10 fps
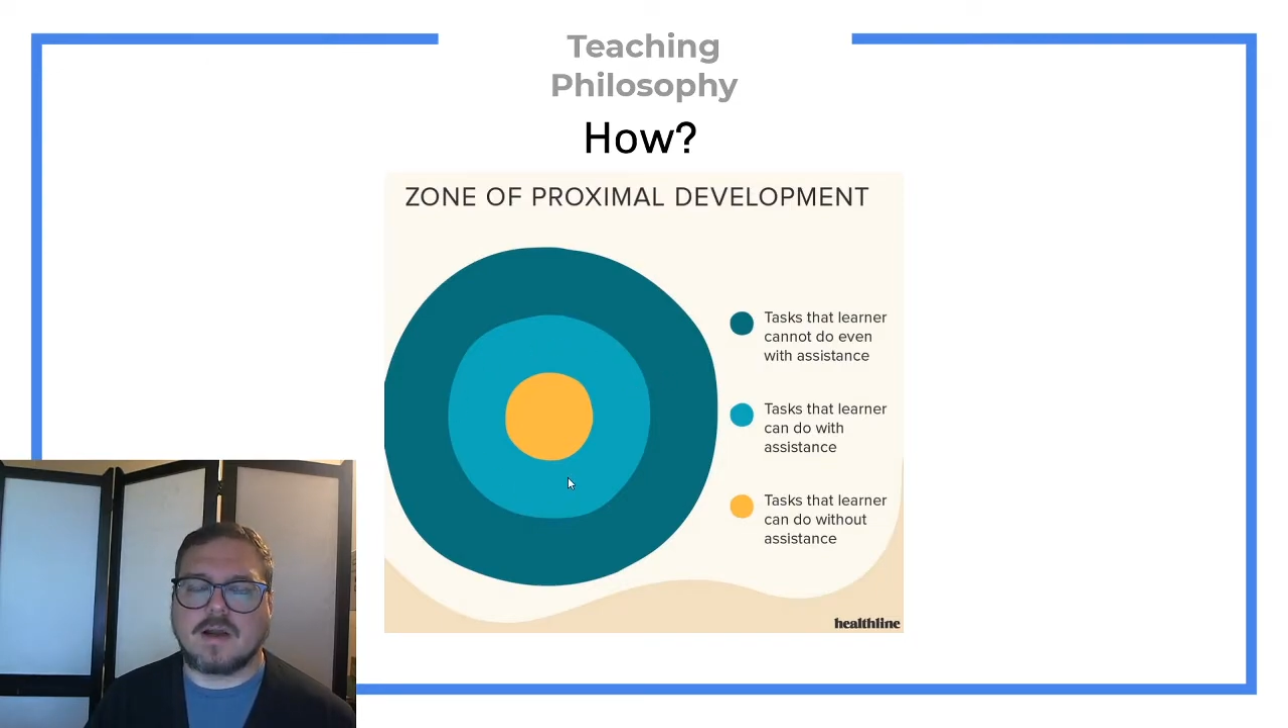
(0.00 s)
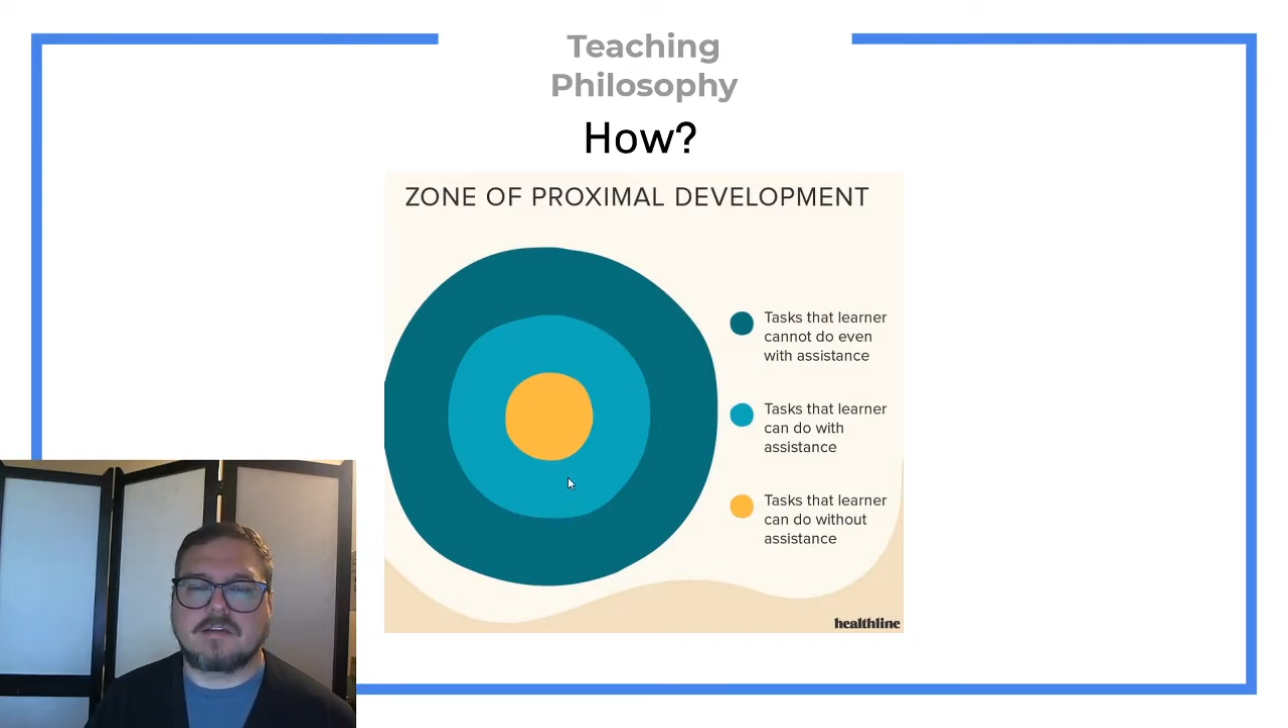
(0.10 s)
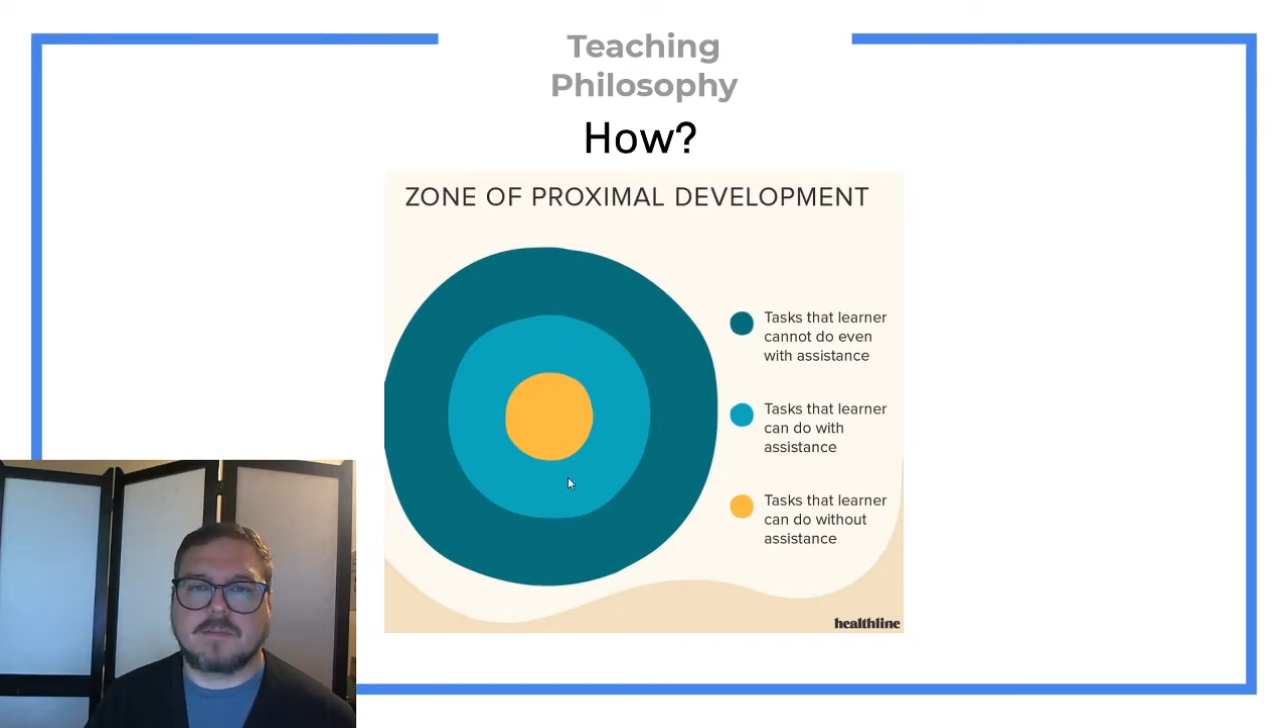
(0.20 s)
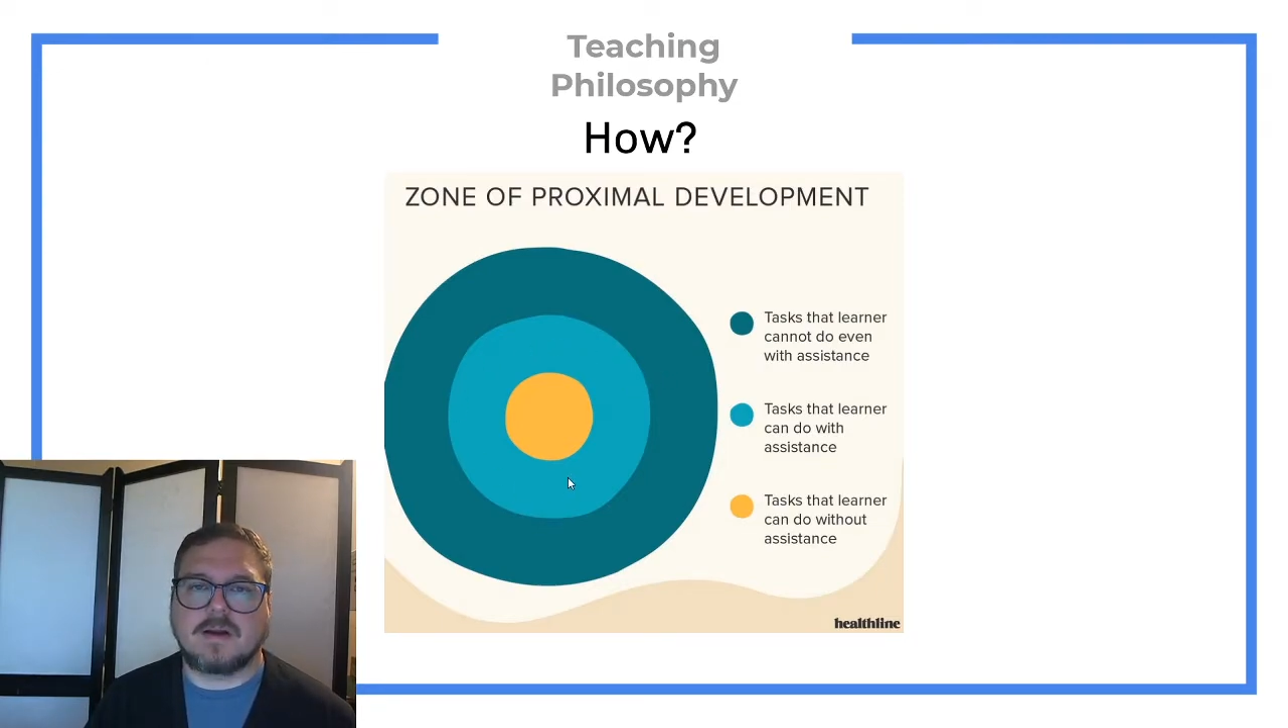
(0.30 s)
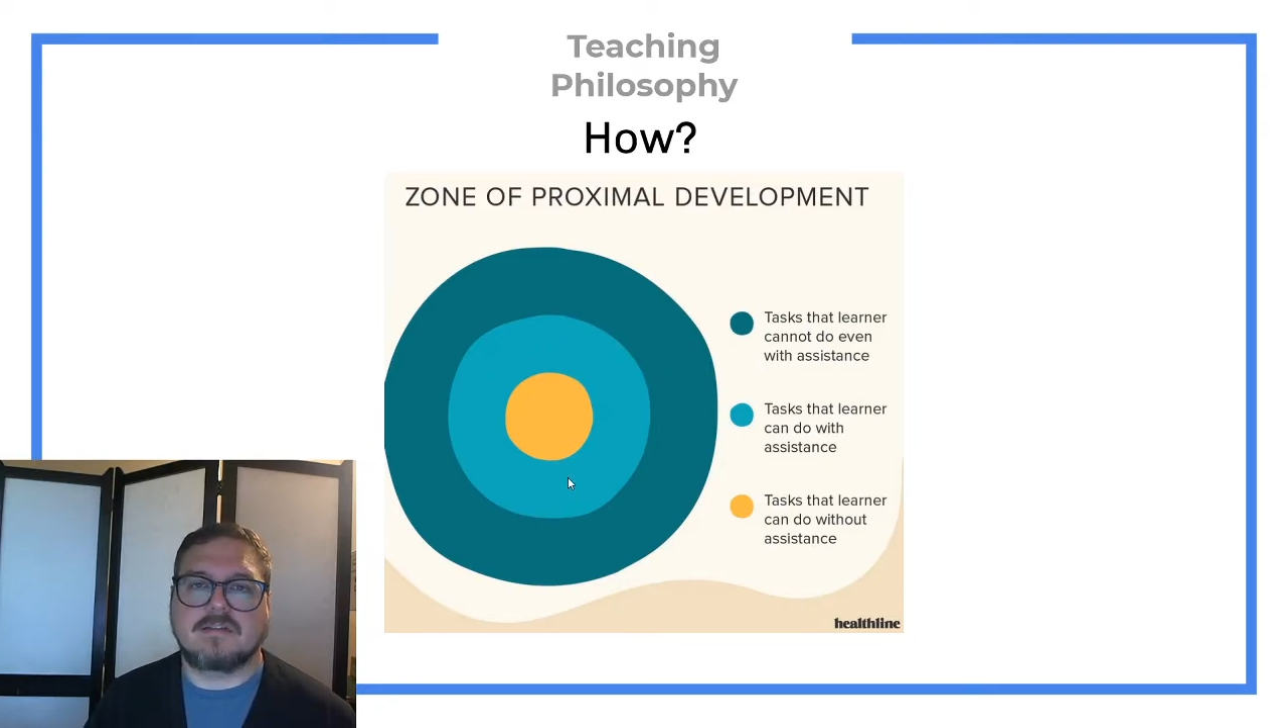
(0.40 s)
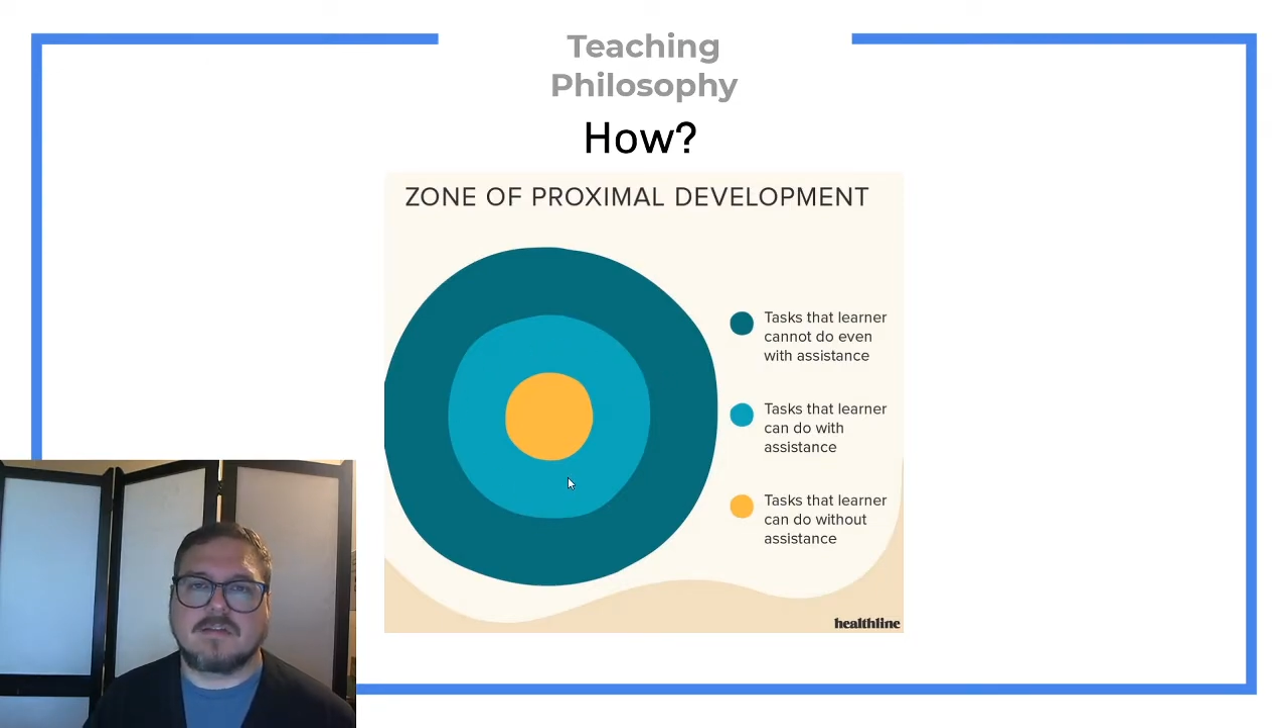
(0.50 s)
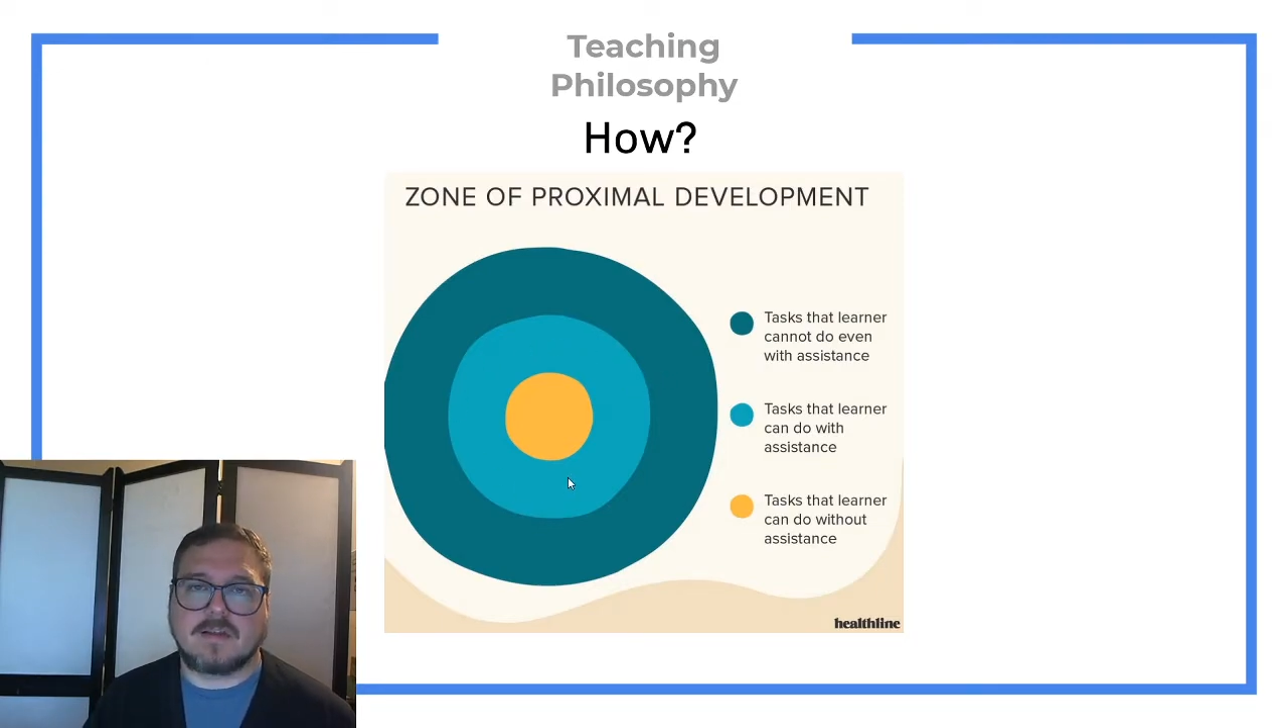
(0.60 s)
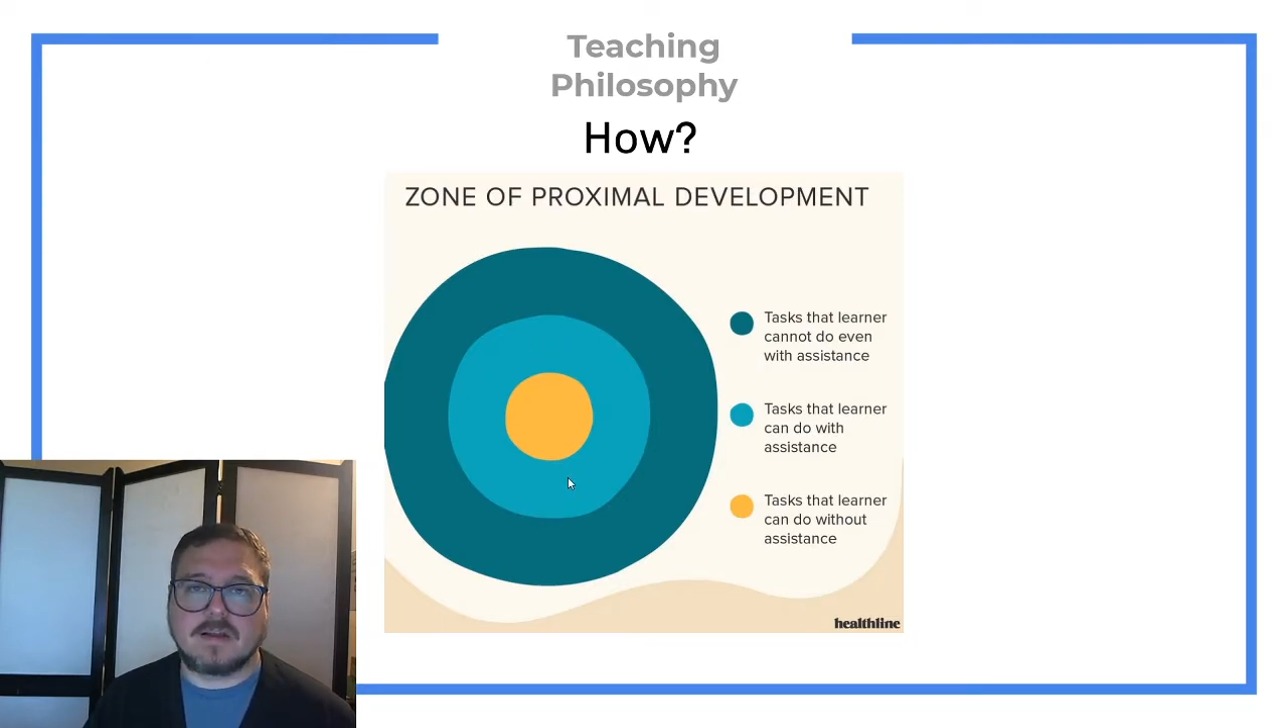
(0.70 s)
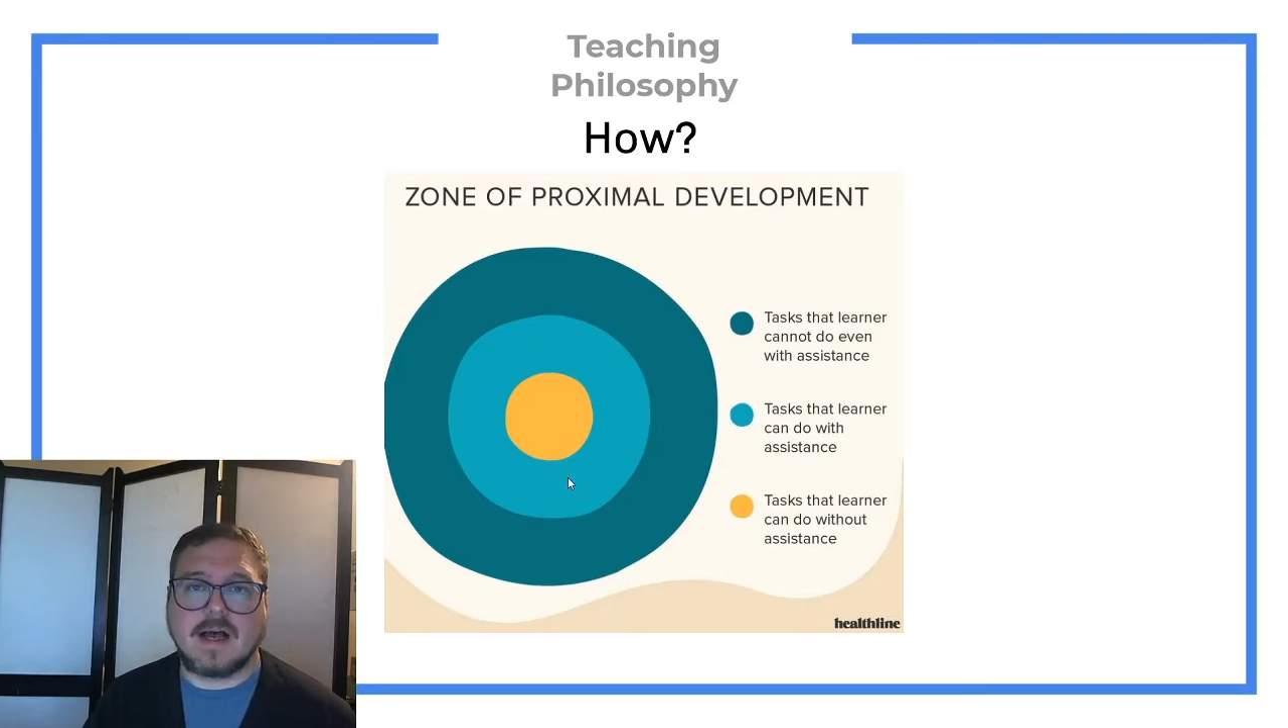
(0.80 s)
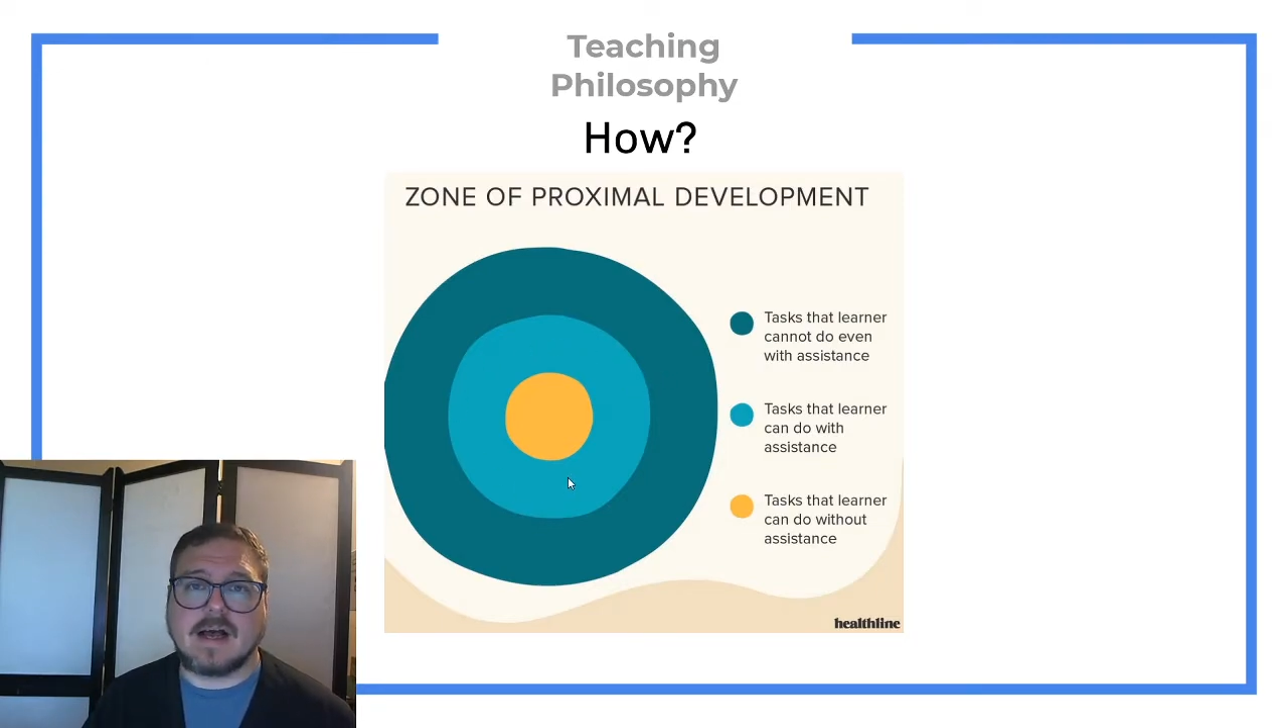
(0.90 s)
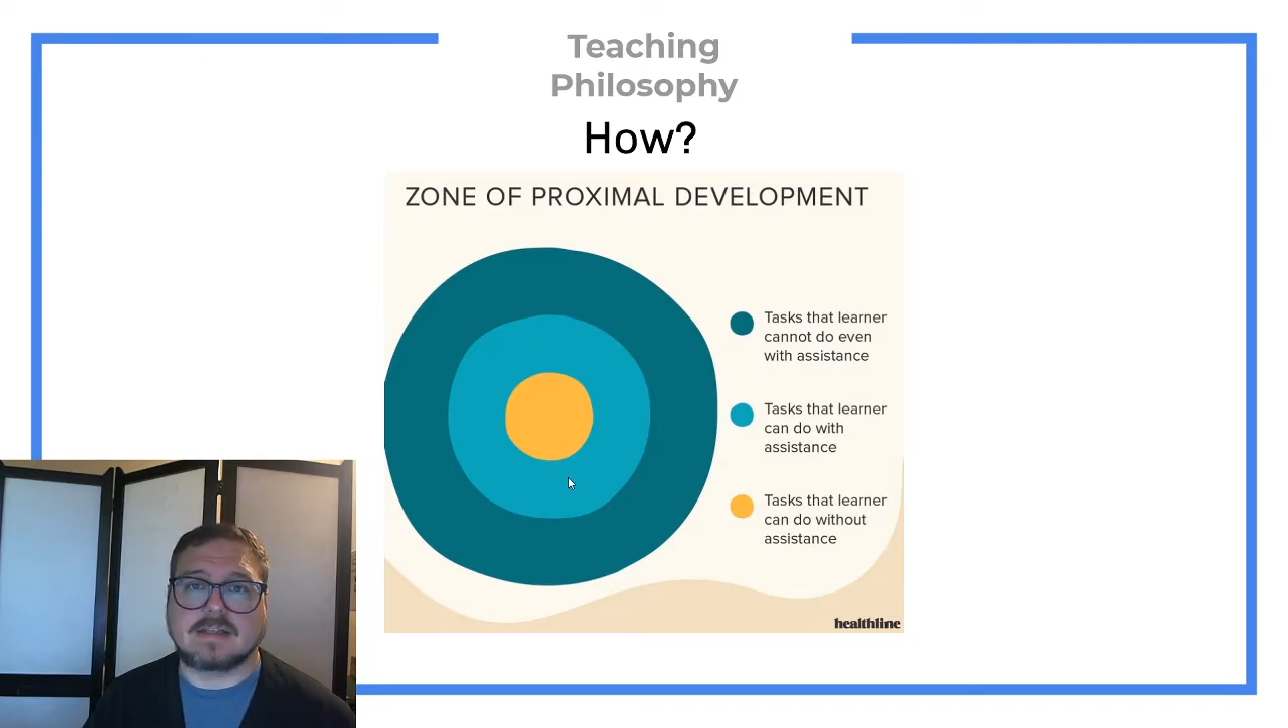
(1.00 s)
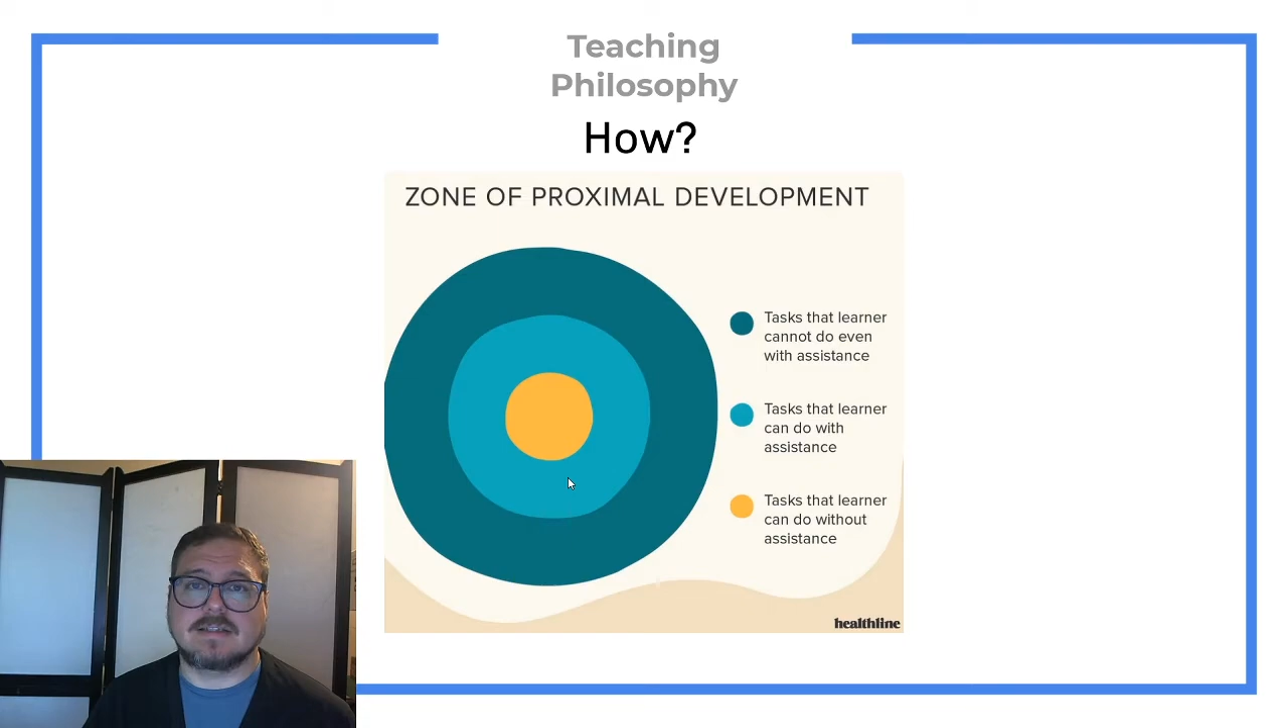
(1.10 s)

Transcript: to experience in the class